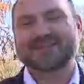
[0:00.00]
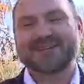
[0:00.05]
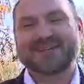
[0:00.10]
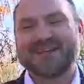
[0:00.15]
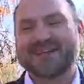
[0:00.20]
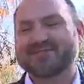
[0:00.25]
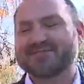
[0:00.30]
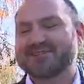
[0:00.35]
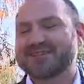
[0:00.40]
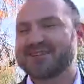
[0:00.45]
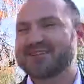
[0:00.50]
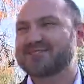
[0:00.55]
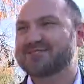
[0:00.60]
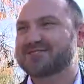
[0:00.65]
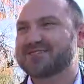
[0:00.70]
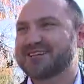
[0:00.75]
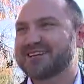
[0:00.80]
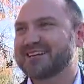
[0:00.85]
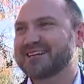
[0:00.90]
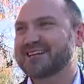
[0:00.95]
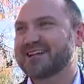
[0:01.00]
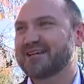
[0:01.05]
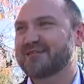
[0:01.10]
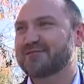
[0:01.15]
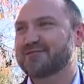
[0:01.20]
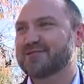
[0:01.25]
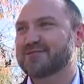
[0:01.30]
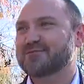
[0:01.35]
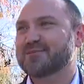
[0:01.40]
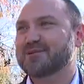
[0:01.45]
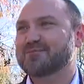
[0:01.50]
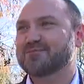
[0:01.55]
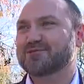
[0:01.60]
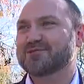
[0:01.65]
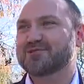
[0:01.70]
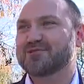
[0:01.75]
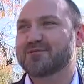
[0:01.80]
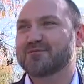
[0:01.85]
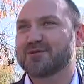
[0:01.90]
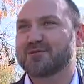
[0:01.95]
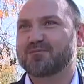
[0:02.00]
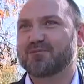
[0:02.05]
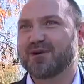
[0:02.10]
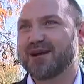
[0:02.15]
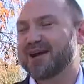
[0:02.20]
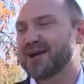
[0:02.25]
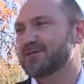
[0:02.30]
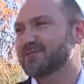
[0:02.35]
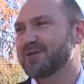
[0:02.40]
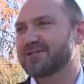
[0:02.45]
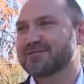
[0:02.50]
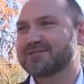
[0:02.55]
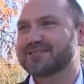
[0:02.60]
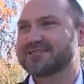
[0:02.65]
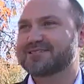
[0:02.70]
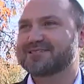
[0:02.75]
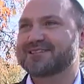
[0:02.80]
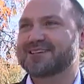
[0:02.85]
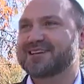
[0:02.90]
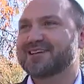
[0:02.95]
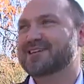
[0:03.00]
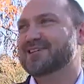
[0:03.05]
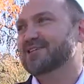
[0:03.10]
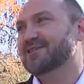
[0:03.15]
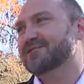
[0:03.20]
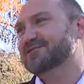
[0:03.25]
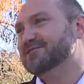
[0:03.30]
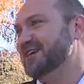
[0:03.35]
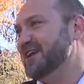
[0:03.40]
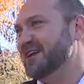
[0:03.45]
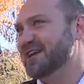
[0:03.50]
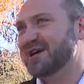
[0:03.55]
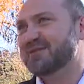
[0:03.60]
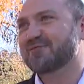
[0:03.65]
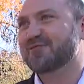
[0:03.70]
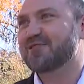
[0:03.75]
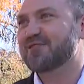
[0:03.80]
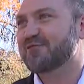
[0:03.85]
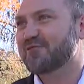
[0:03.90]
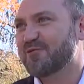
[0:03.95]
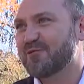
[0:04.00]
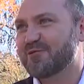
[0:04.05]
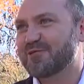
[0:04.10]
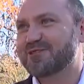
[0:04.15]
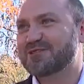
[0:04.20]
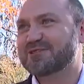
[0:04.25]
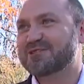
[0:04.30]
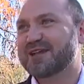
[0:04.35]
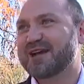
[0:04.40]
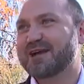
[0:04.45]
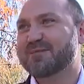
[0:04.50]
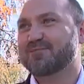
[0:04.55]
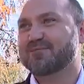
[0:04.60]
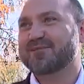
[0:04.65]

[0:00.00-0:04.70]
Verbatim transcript: Like everything you see in Canfield, people do it with pride, whether it's you know setting up for the 4th of July